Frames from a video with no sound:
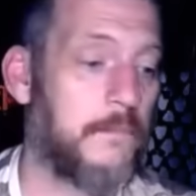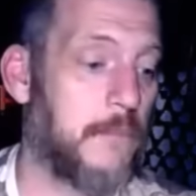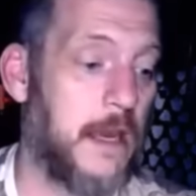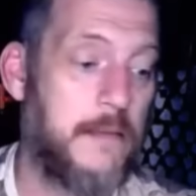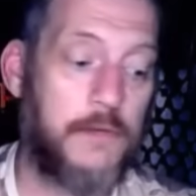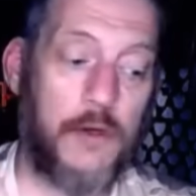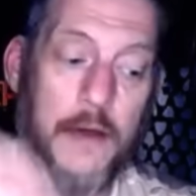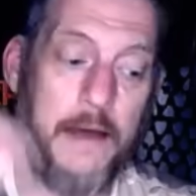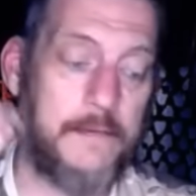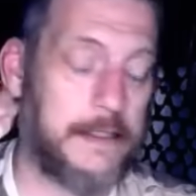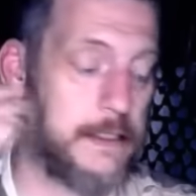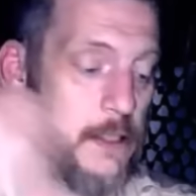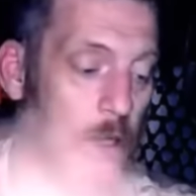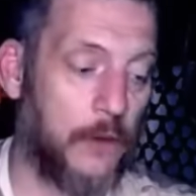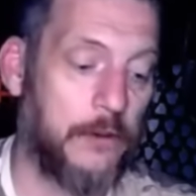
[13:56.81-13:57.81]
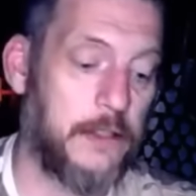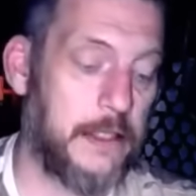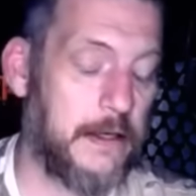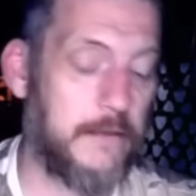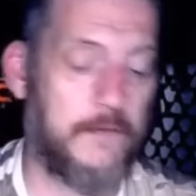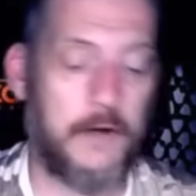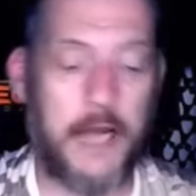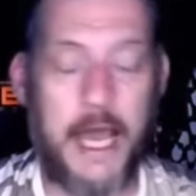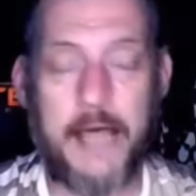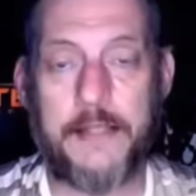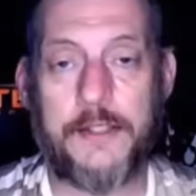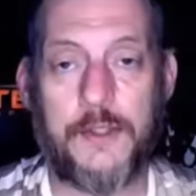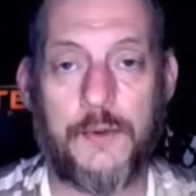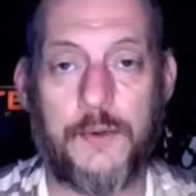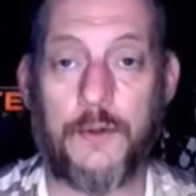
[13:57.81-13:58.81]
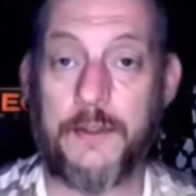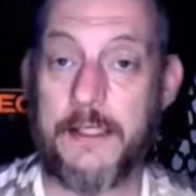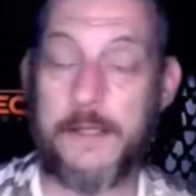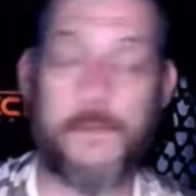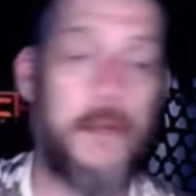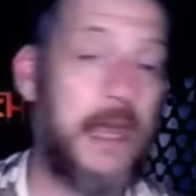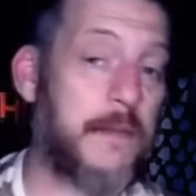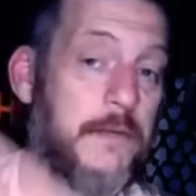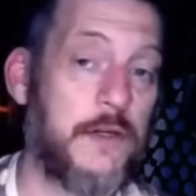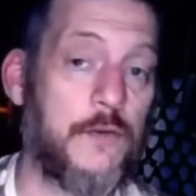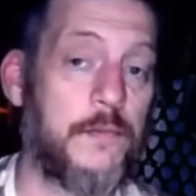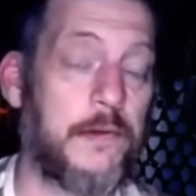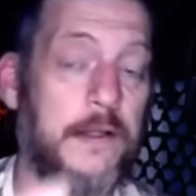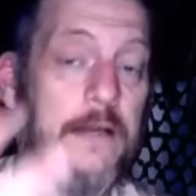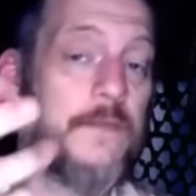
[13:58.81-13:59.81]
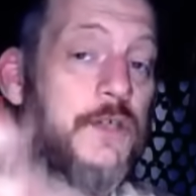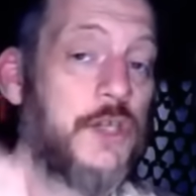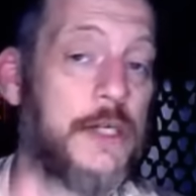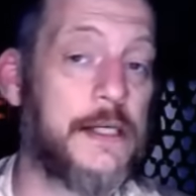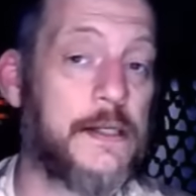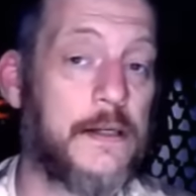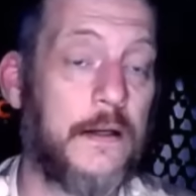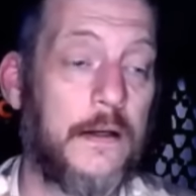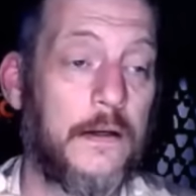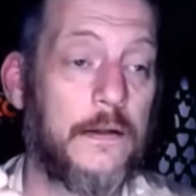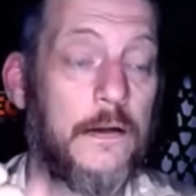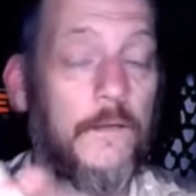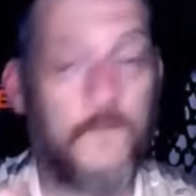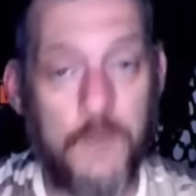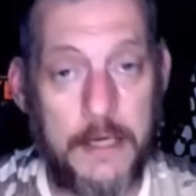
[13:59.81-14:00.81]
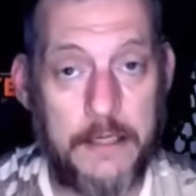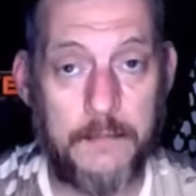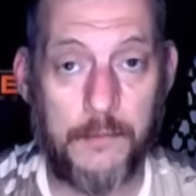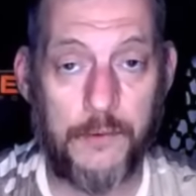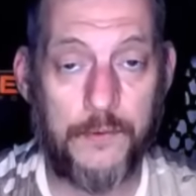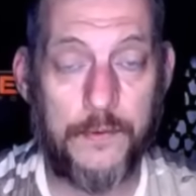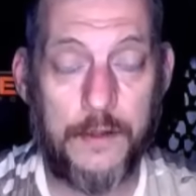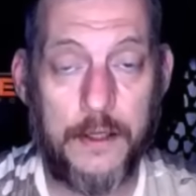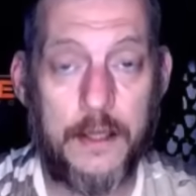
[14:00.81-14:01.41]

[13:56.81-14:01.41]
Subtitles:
Maybe you have a totally different attitude on this. Maybe you believe she's defeatable.